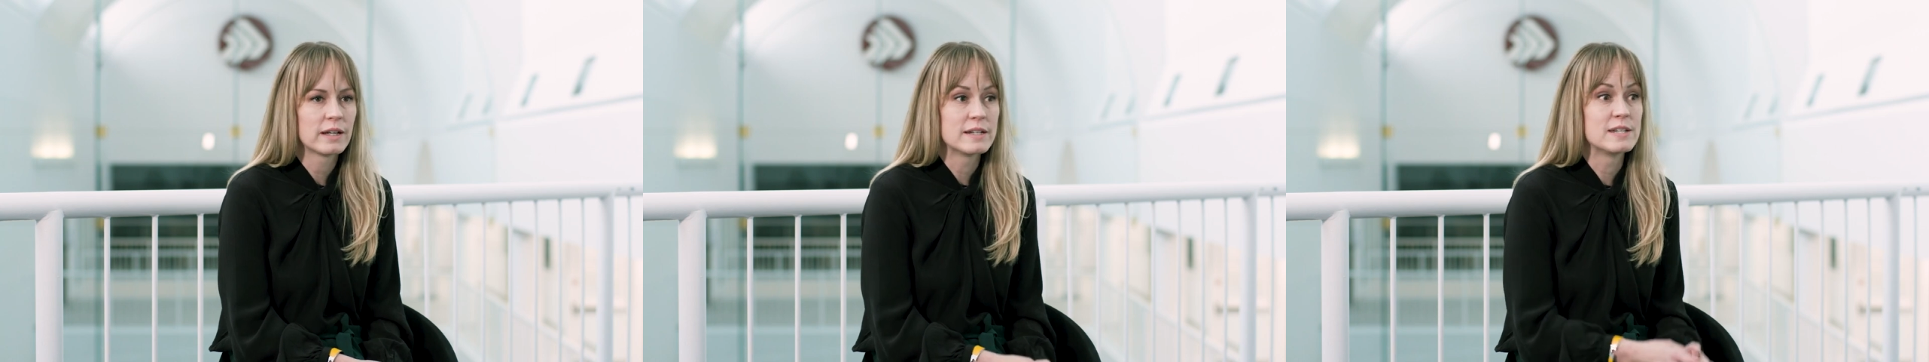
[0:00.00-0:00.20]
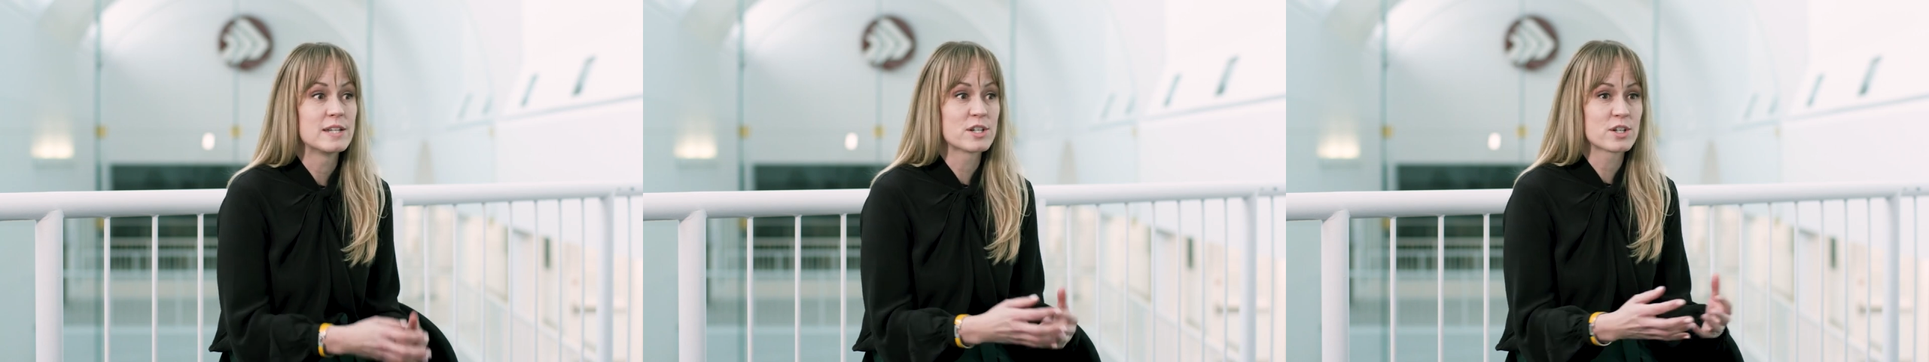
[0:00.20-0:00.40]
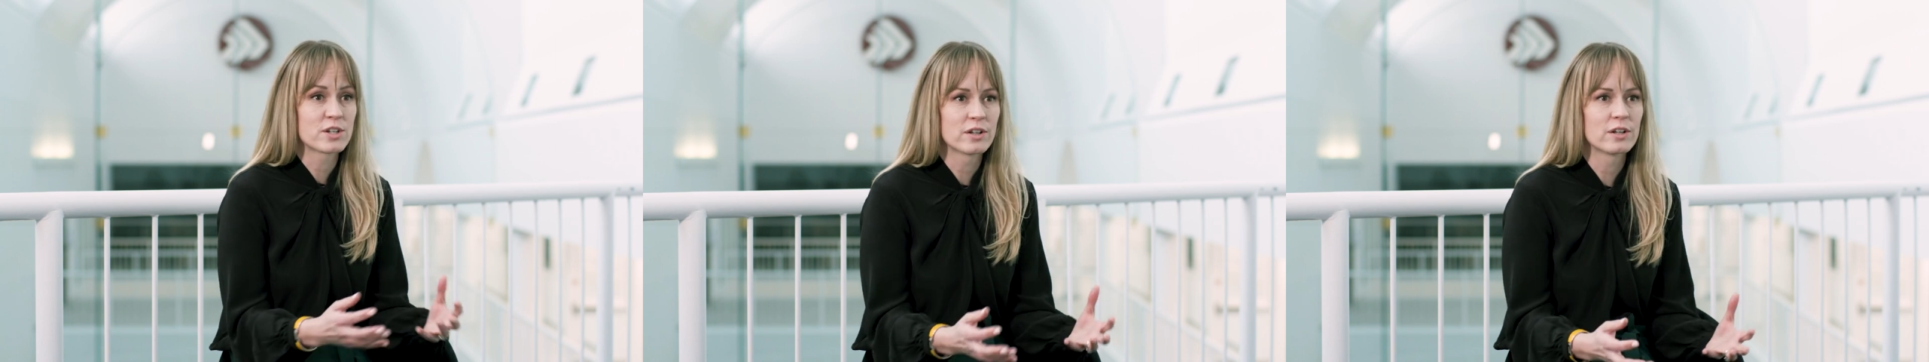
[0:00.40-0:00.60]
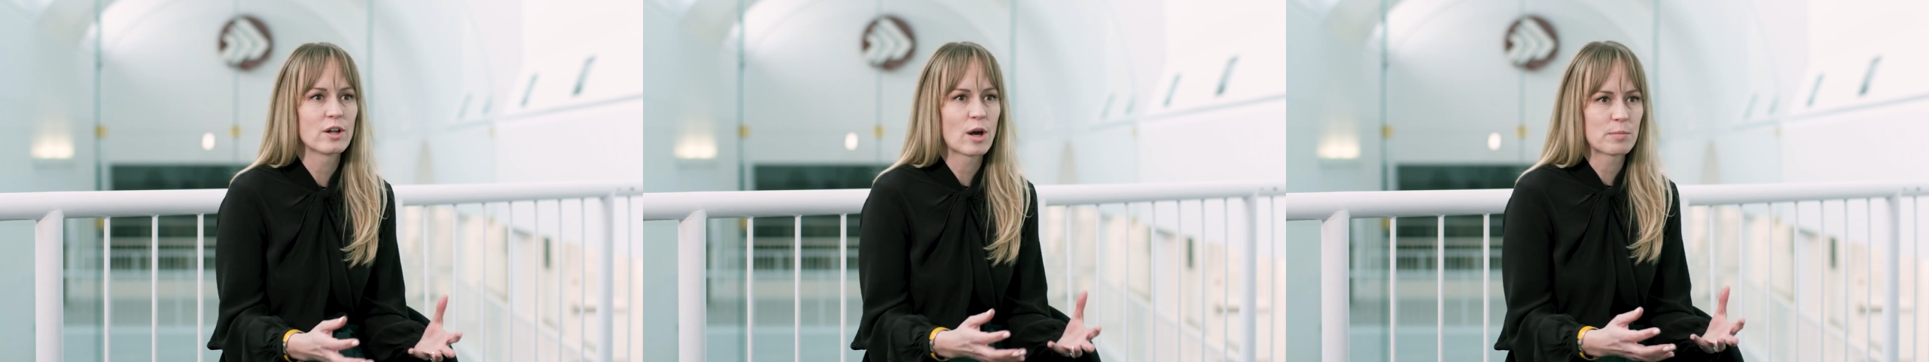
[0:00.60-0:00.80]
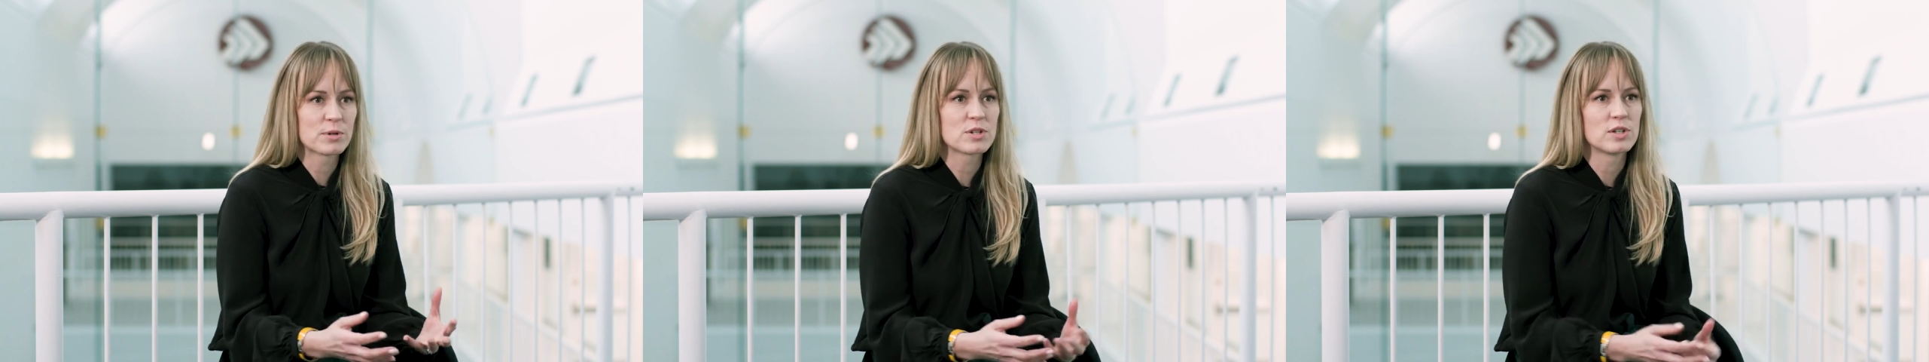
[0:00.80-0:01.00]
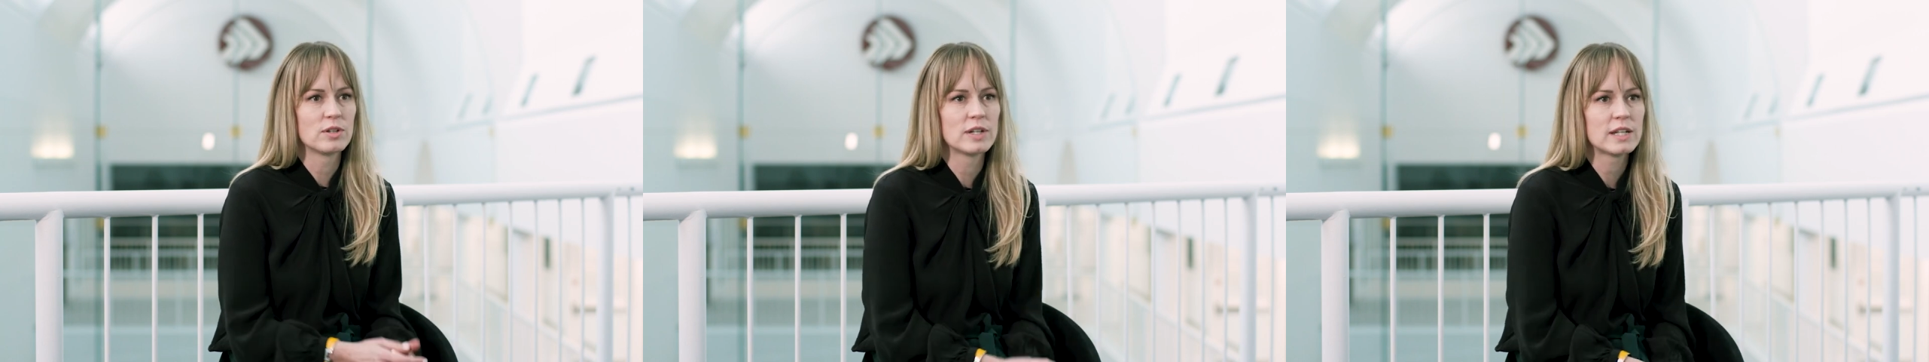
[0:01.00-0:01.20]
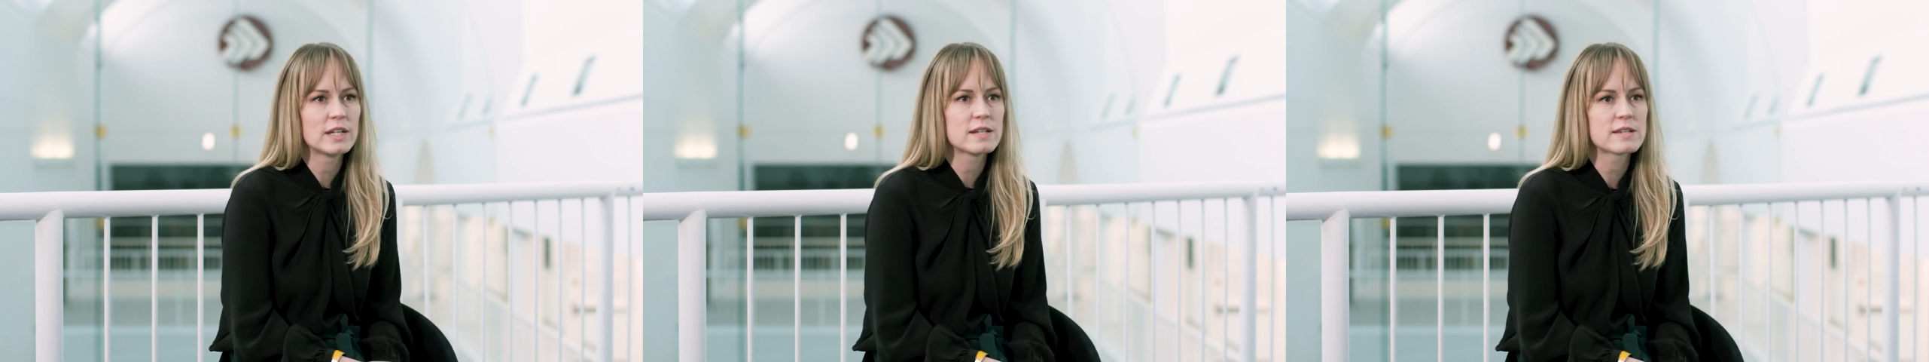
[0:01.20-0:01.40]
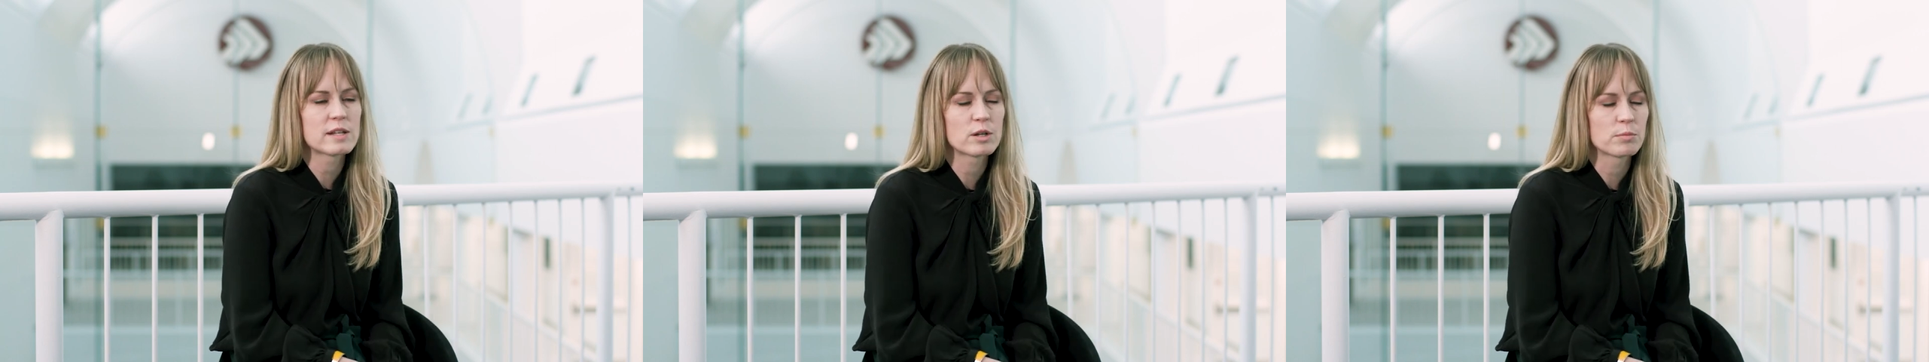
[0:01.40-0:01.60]
additional
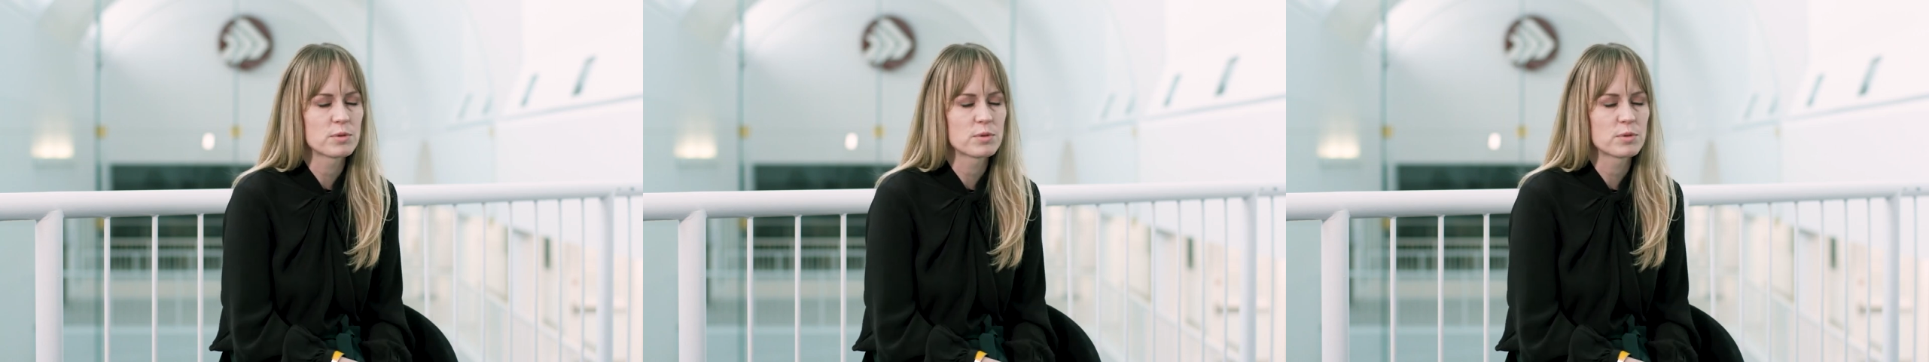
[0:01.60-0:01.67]
opportunities that